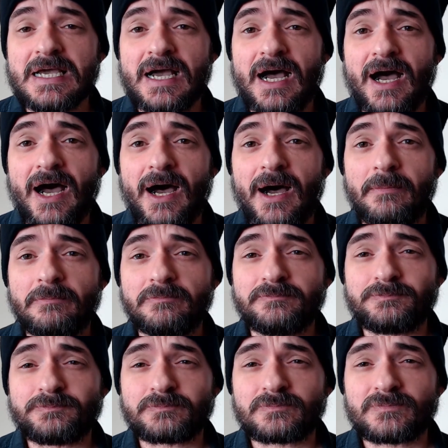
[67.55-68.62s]
Um,
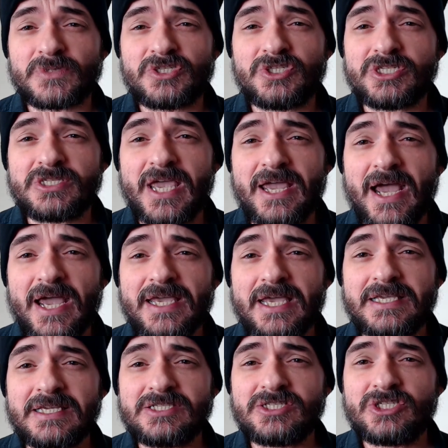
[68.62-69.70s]
Just, I, I
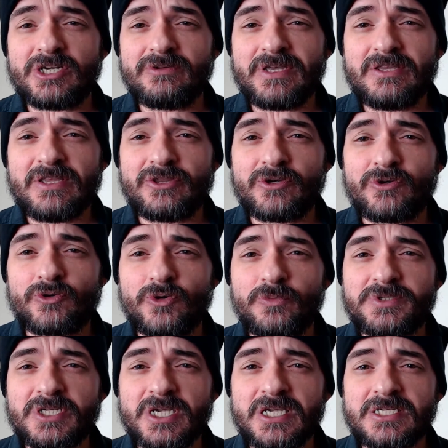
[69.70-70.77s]
guess, generally the
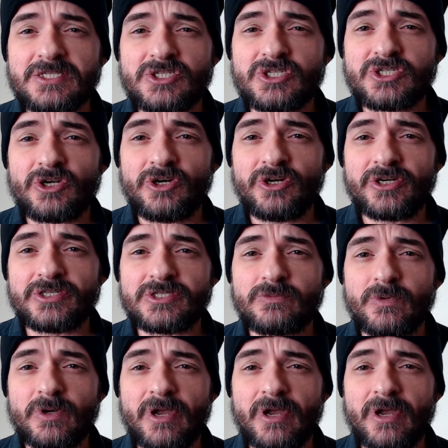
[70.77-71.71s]
group's concerns,